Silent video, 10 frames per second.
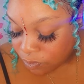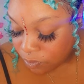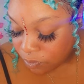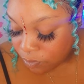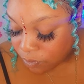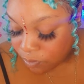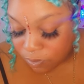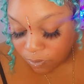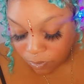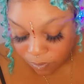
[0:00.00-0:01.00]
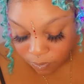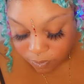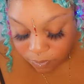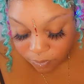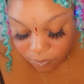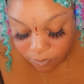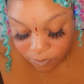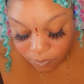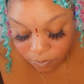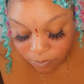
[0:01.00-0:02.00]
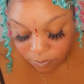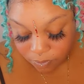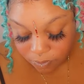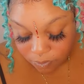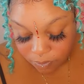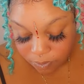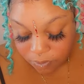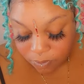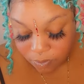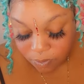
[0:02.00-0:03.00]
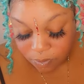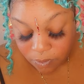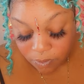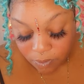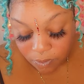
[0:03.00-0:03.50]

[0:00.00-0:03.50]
[no speech]